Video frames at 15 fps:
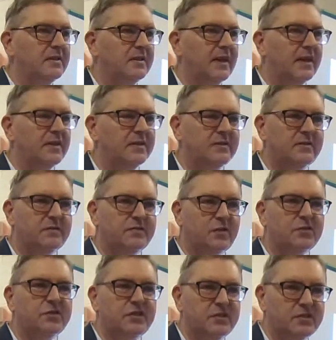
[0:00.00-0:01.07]
and
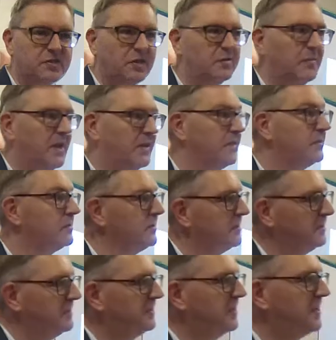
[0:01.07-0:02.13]
Frosty the Snowman.
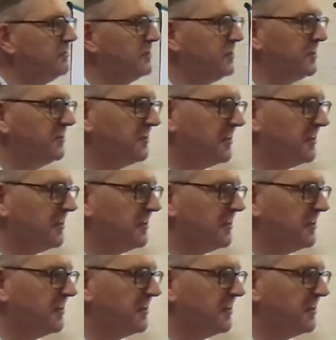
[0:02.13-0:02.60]
There is a